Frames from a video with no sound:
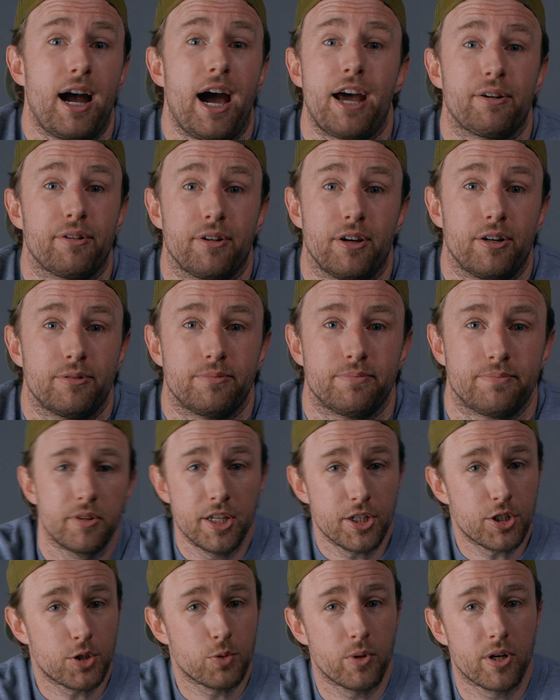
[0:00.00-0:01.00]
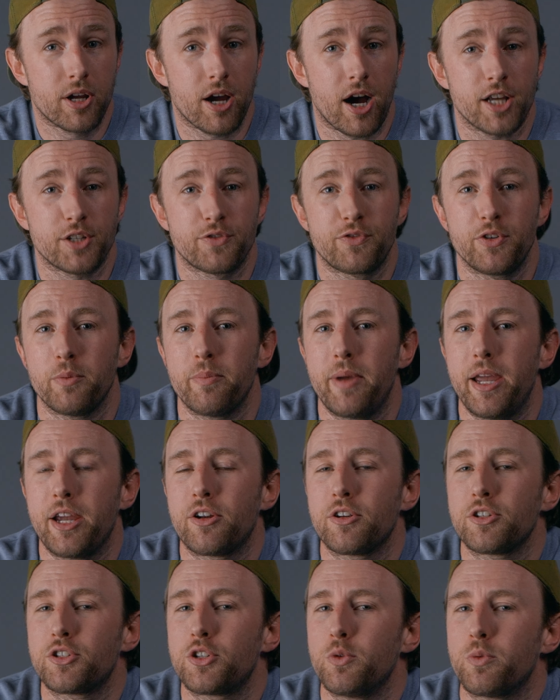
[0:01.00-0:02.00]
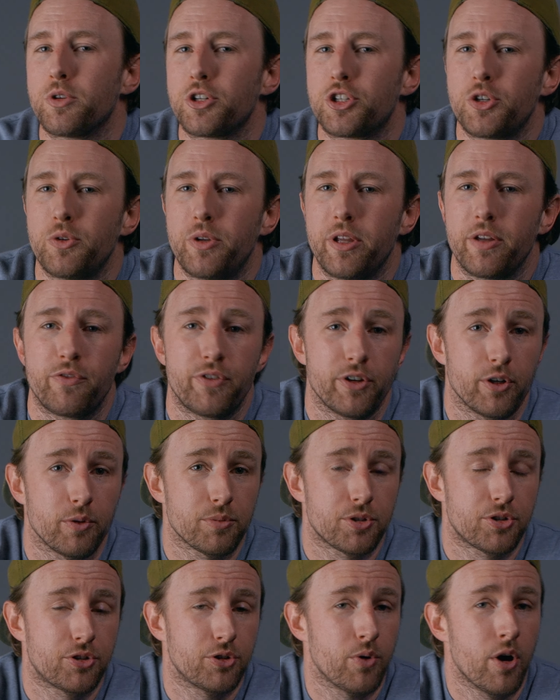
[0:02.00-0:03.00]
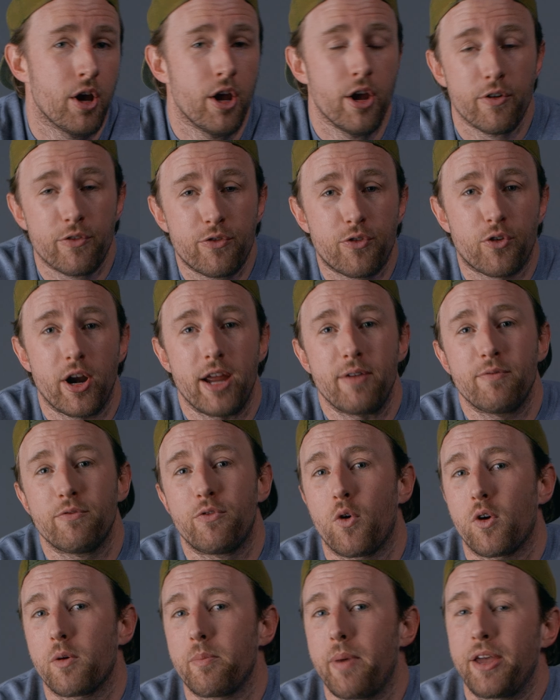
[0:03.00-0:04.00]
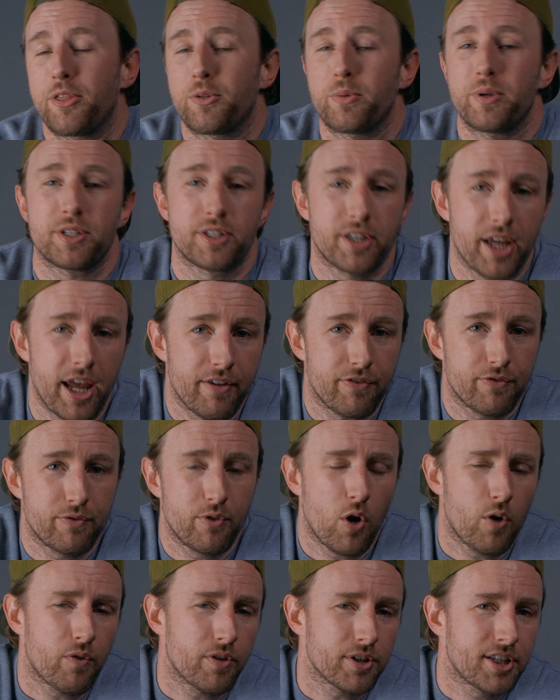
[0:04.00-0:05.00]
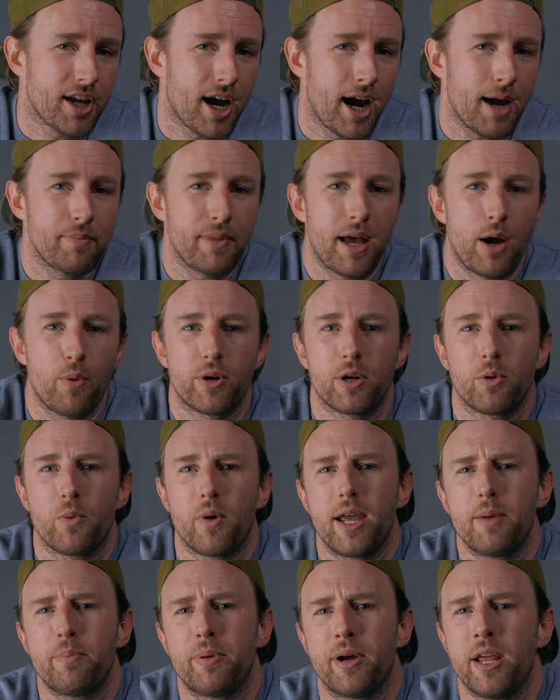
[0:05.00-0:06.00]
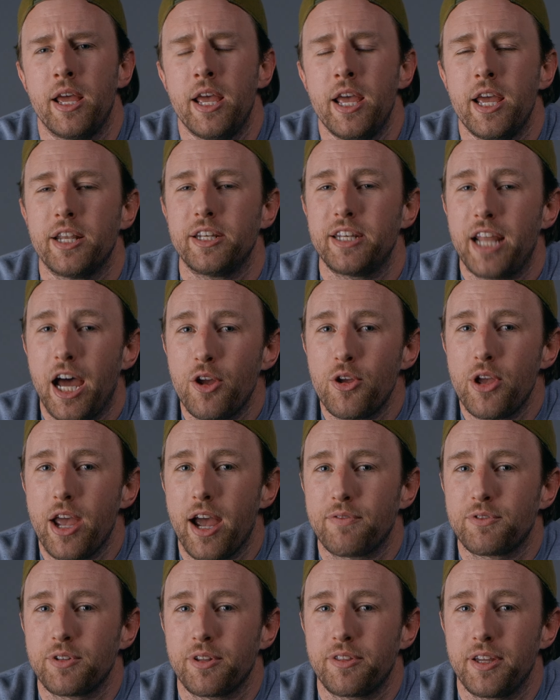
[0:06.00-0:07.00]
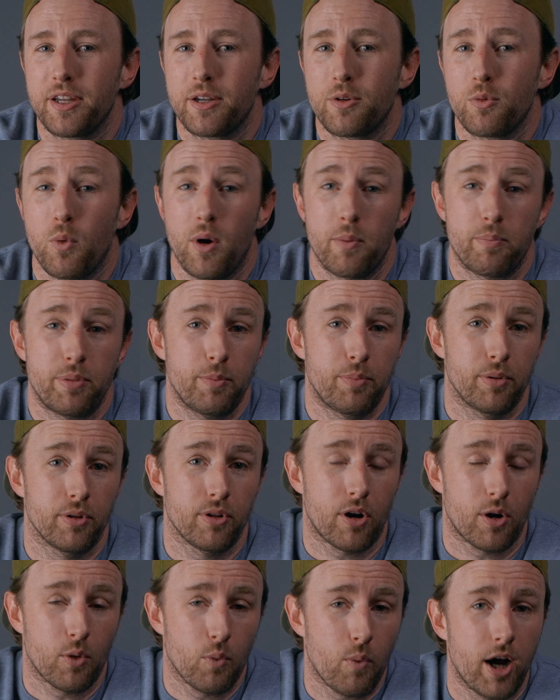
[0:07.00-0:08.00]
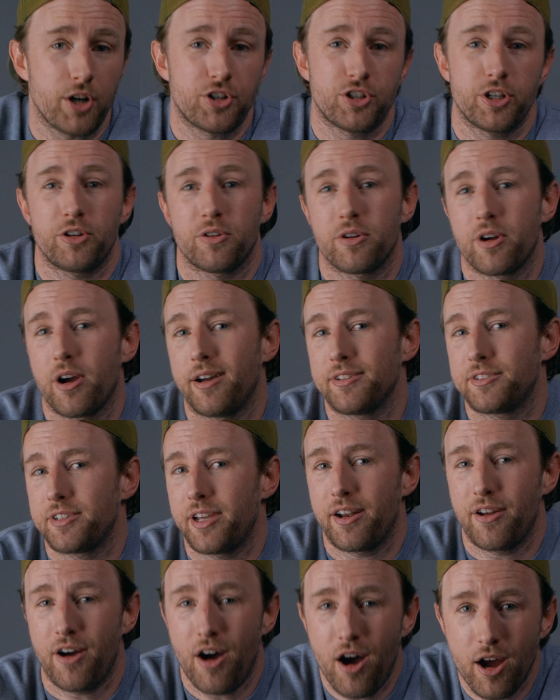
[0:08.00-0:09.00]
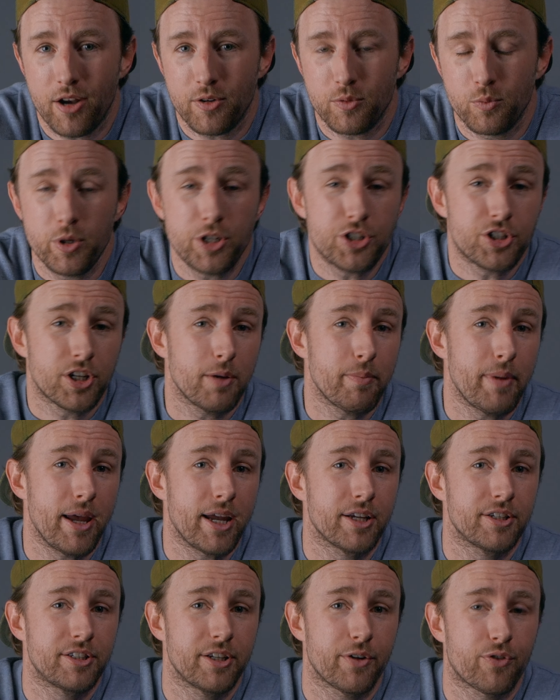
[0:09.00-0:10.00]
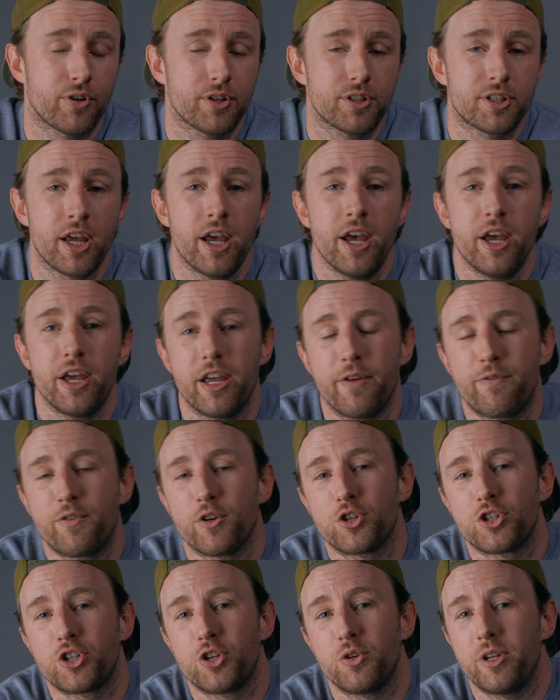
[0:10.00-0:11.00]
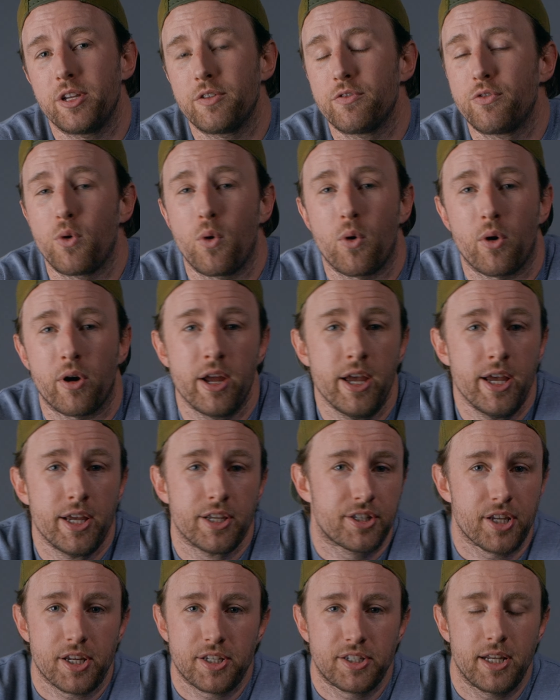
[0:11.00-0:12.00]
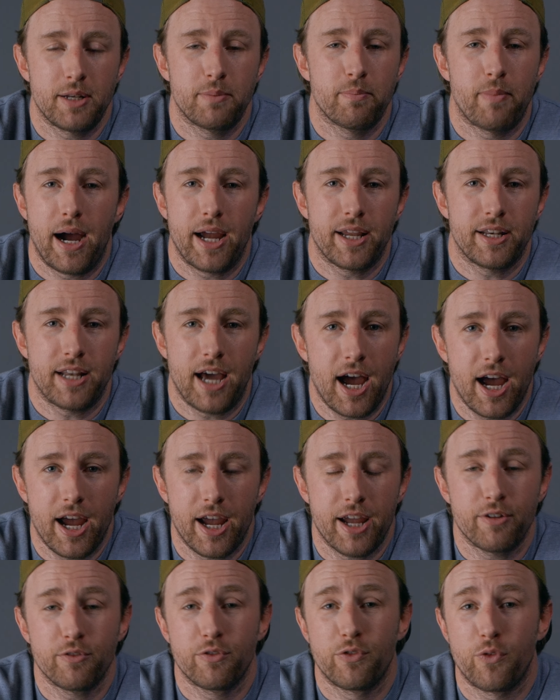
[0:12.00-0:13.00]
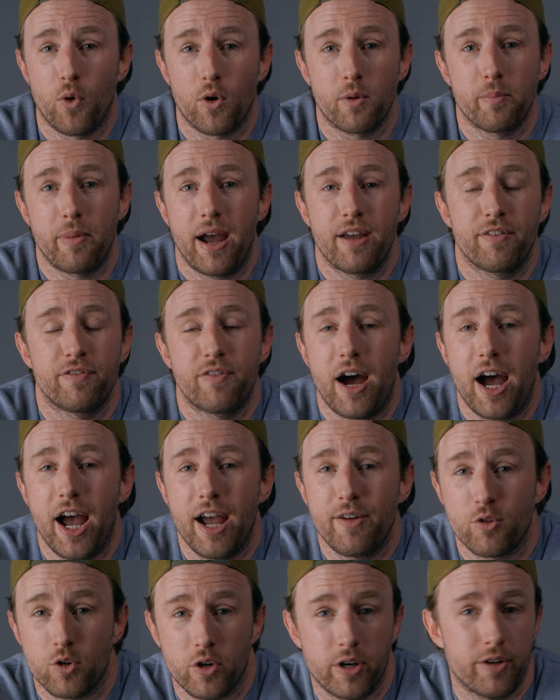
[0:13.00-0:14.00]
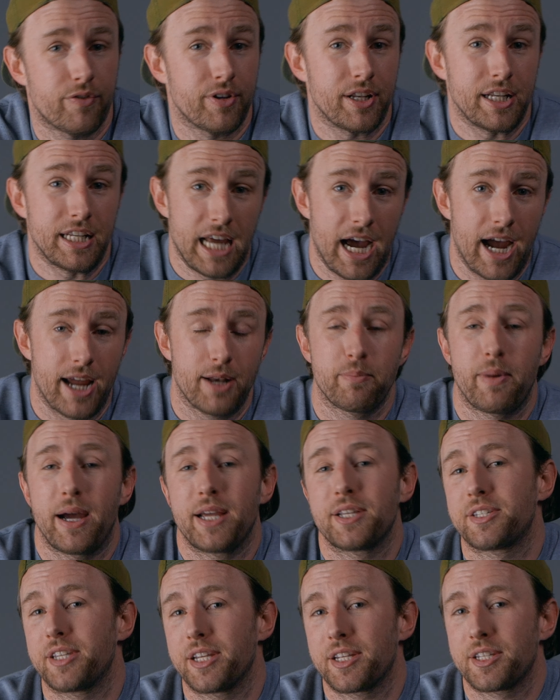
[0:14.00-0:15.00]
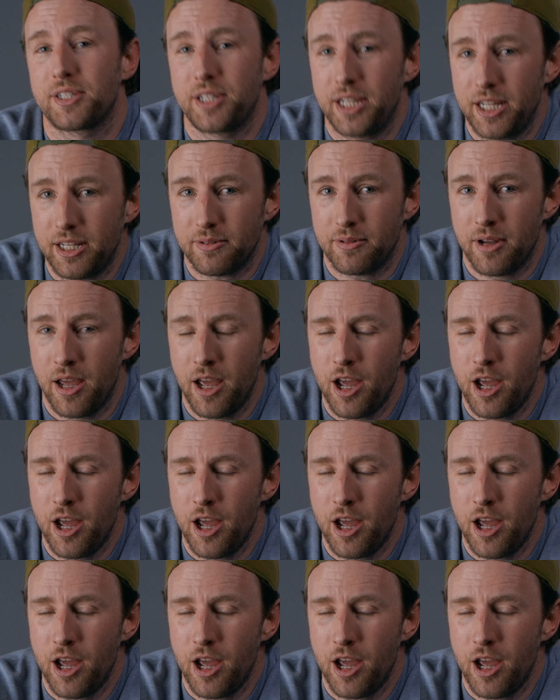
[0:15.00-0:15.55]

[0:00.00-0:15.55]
I don't know. This would cause filmmakers who were shooting films to frame 4x3 safe. Over time that went away, but now you have to think what people are watching your content on, which can make a difference if you're shooting for 16:9, 4:5, or even 9:16.